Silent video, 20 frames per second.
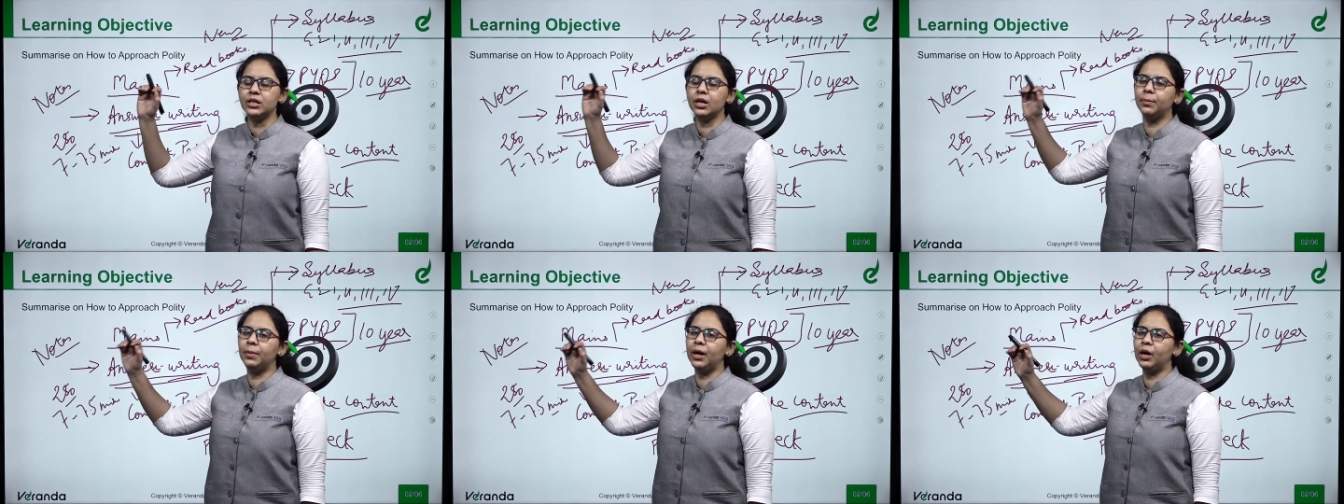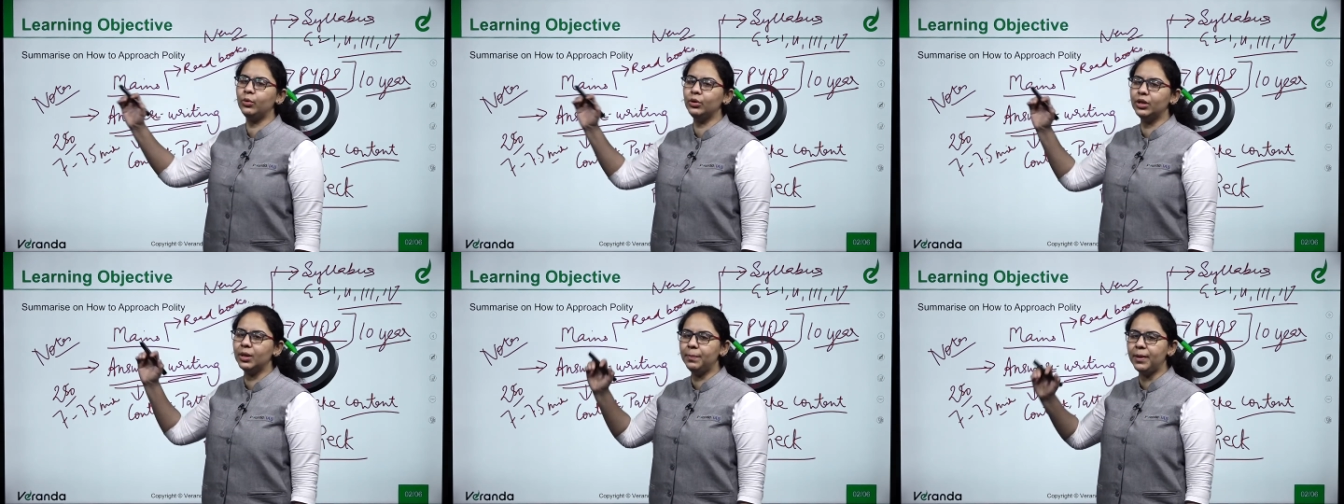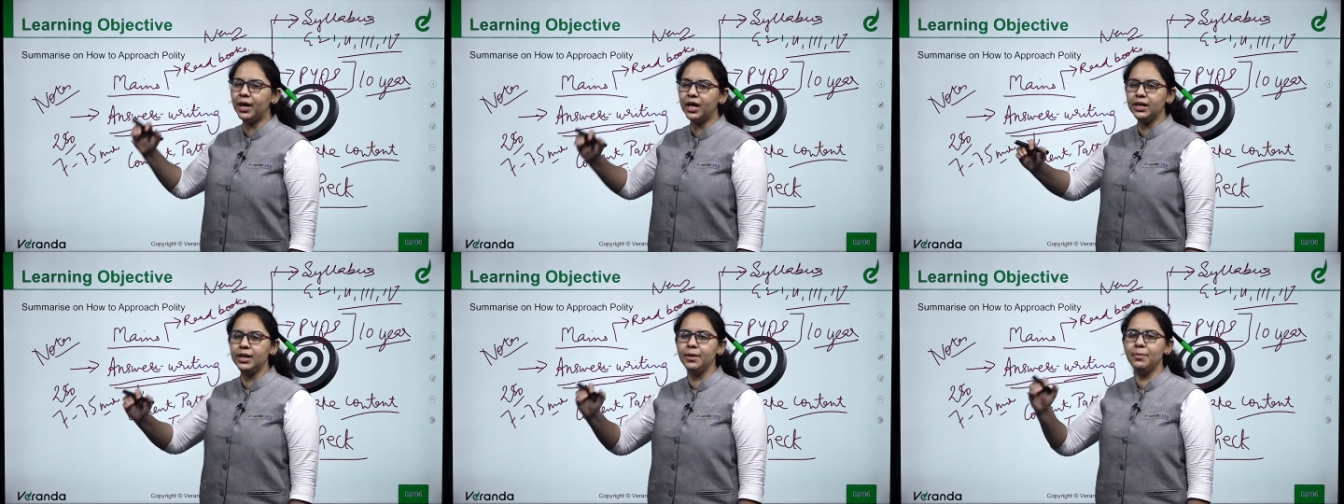about the
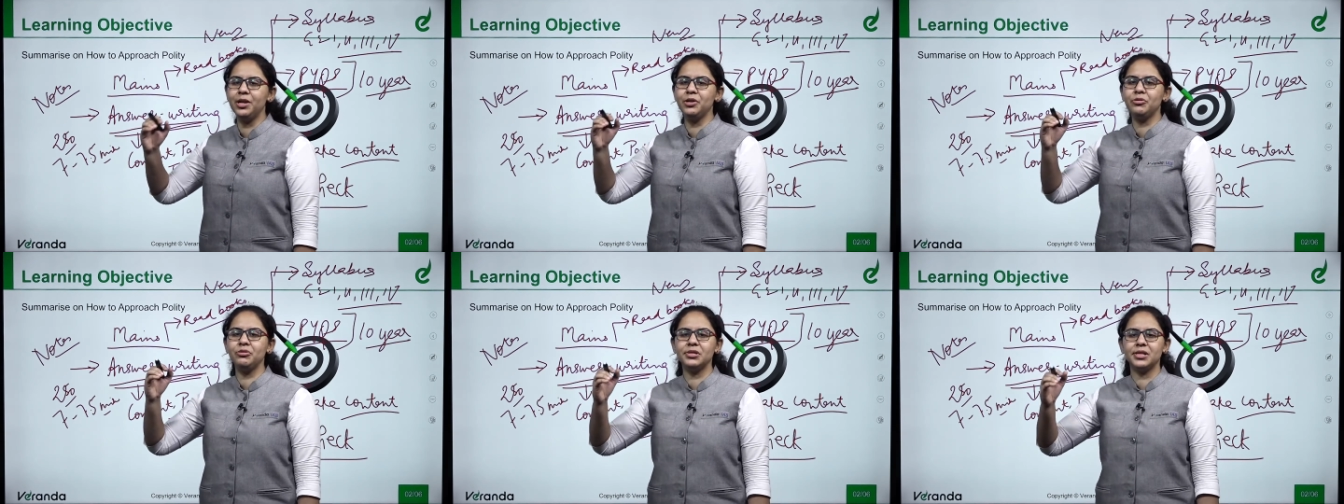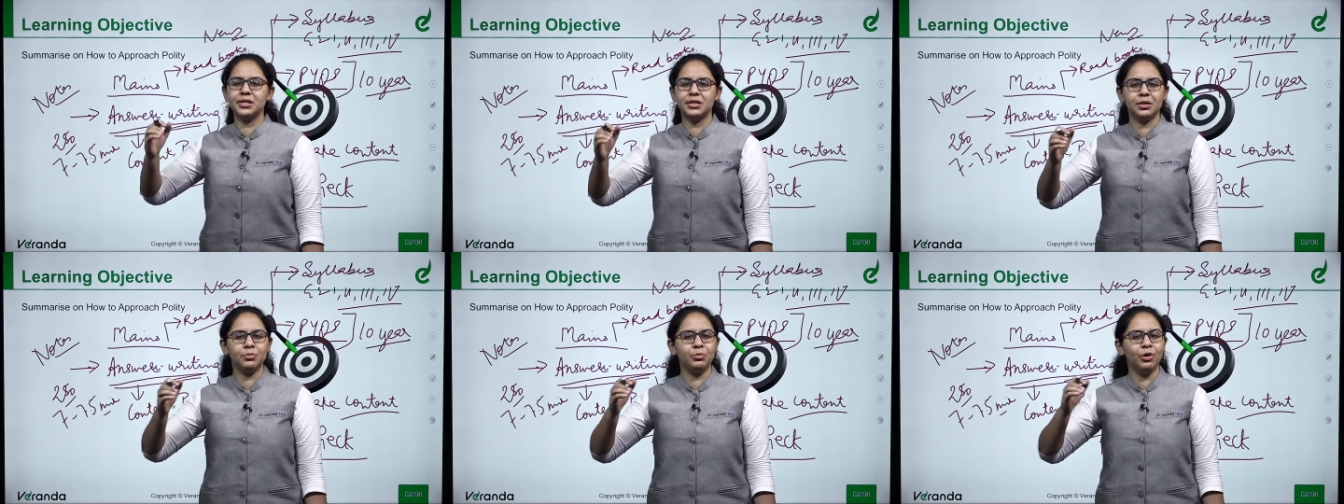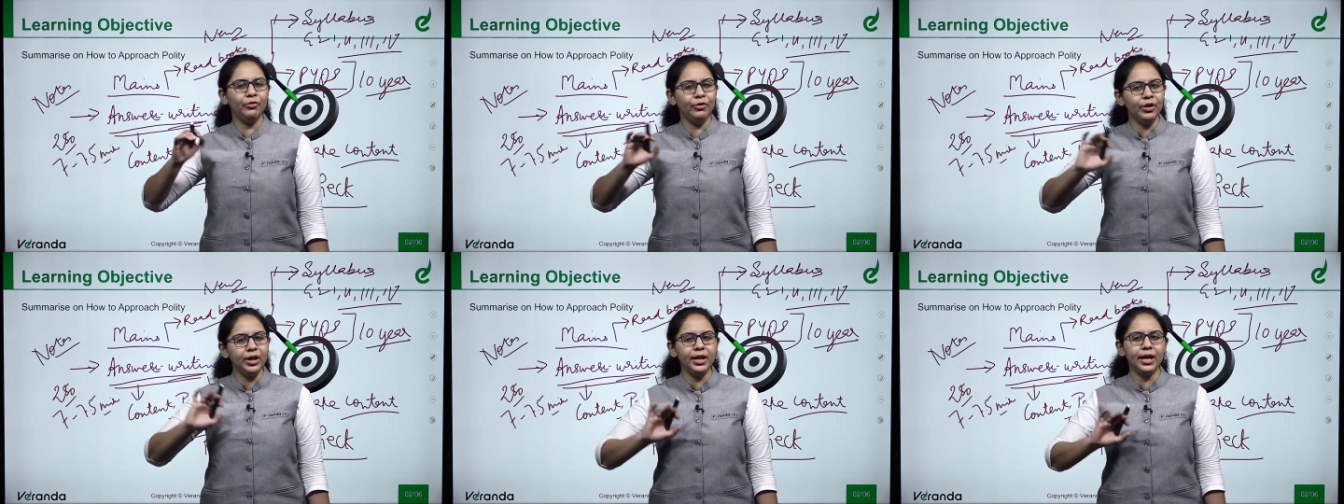parliamentary system
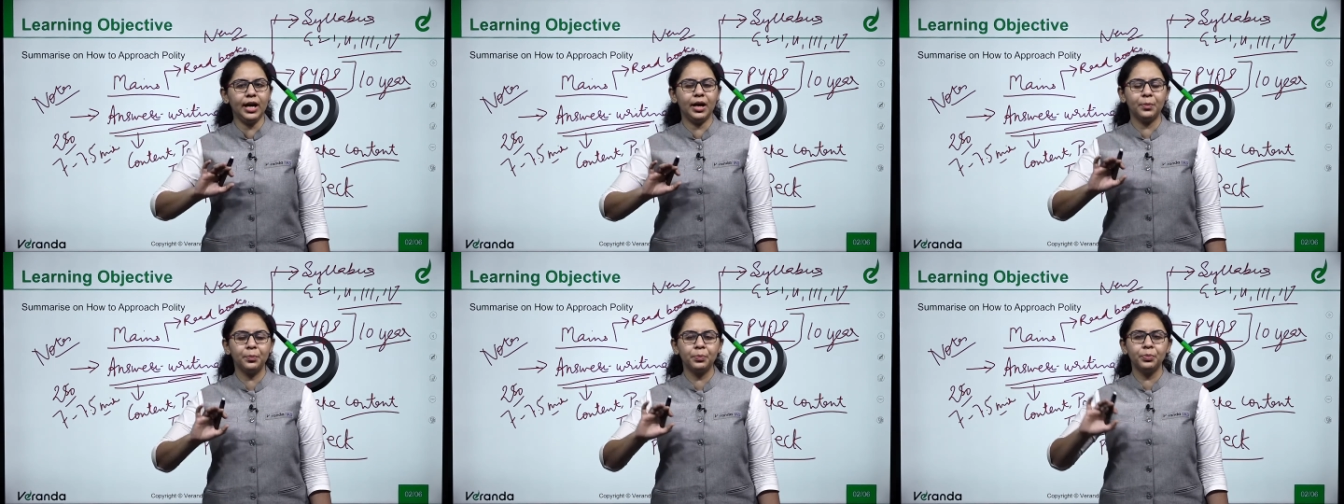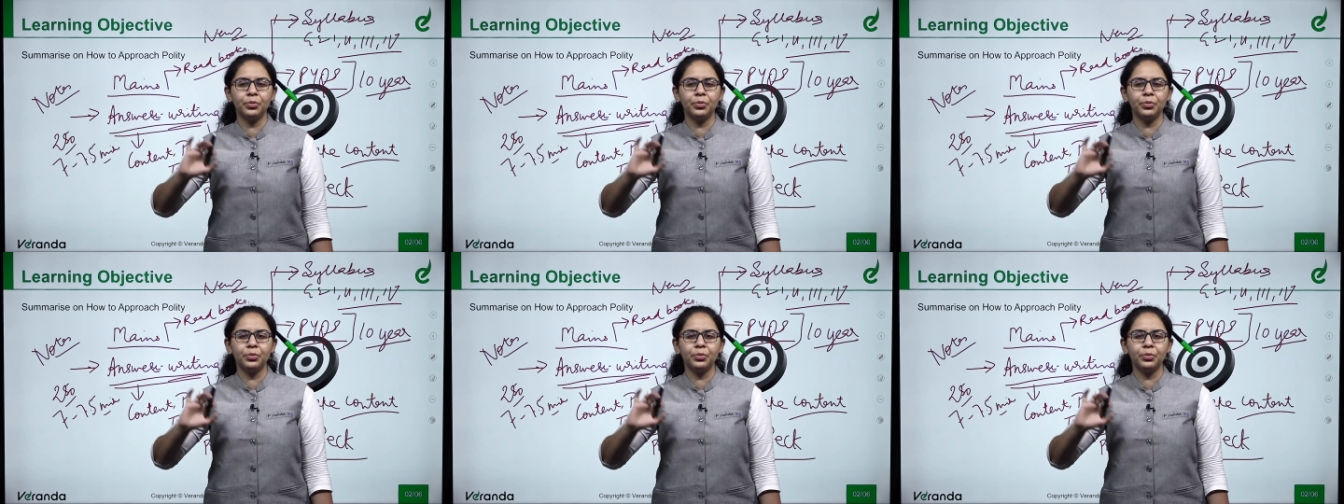of India.